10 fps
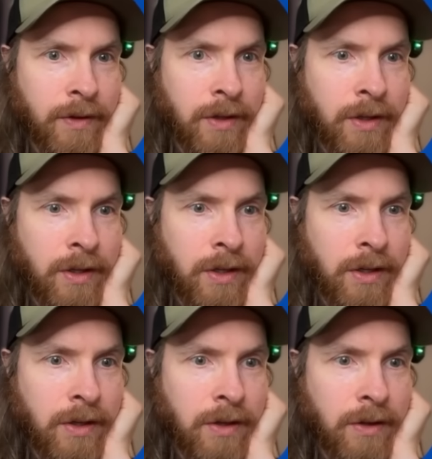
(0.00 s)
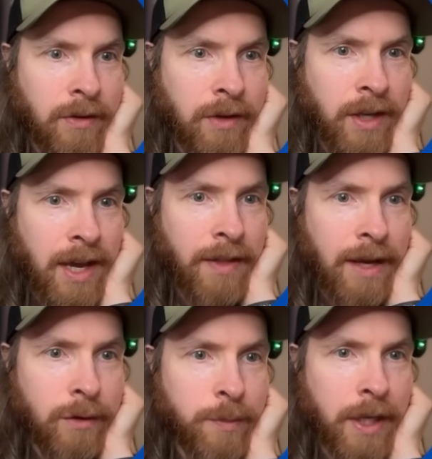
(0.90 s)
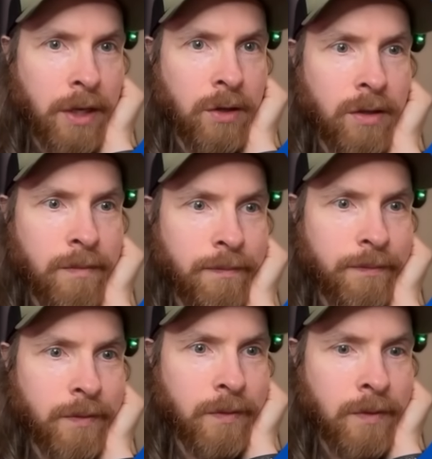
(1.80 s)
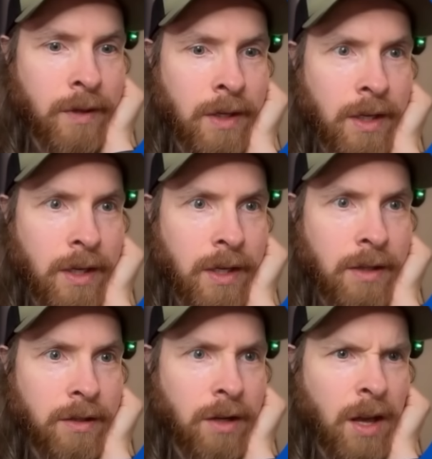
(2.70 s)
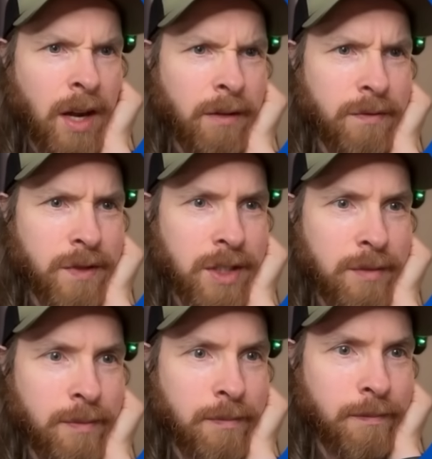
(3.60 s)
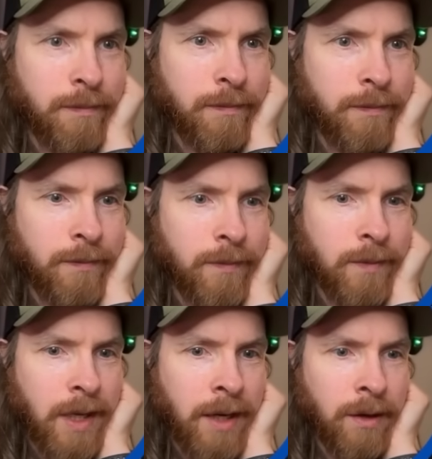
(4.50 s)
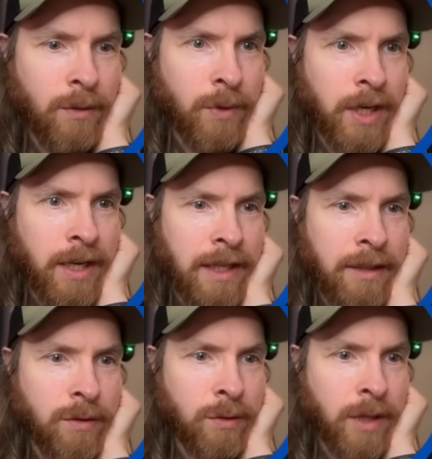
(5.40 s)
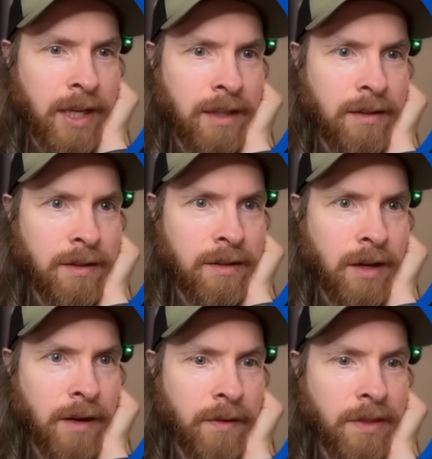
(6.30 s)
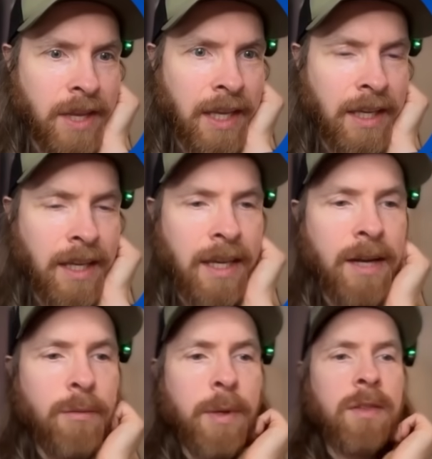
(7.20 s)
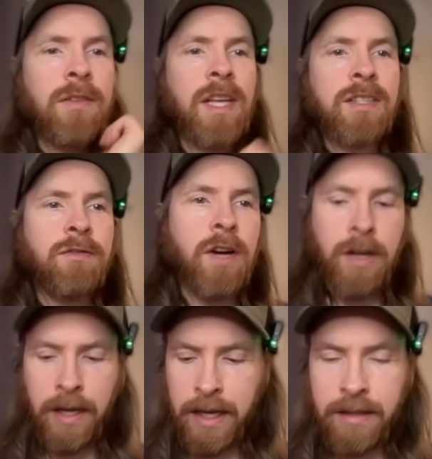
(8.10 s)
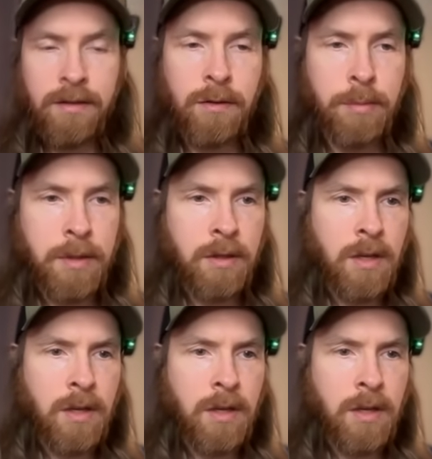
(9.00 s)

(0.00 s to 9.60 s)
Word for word: Uh, yeah, that looks pretty good. There's a lot of... I don't know why they need to do that. There's a lot of thinking here, but that's fine, I guess. Oops.